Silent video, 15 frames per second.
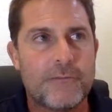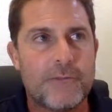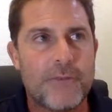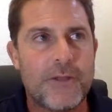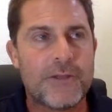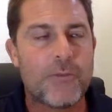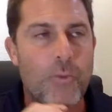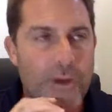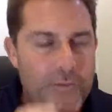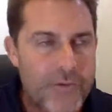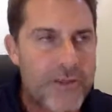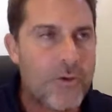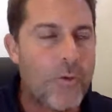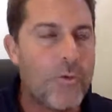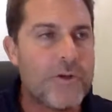the one thing he
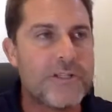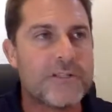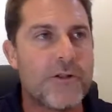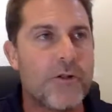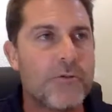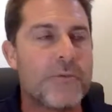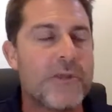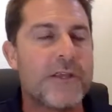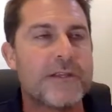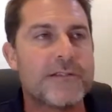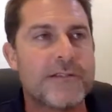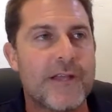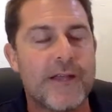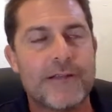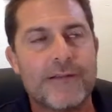always told me is
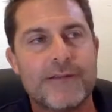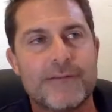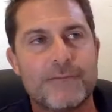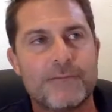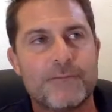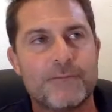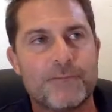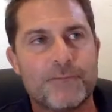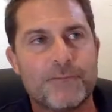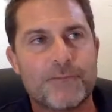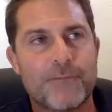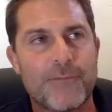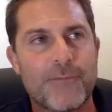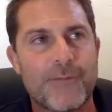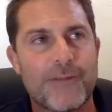that
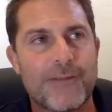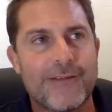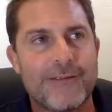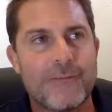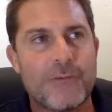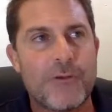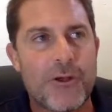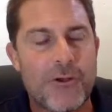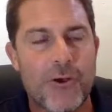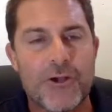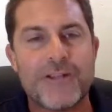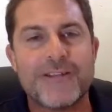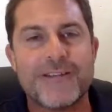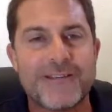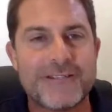when I got
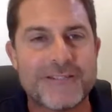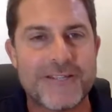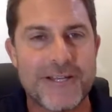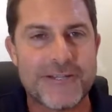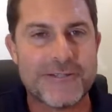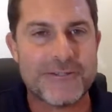here is that,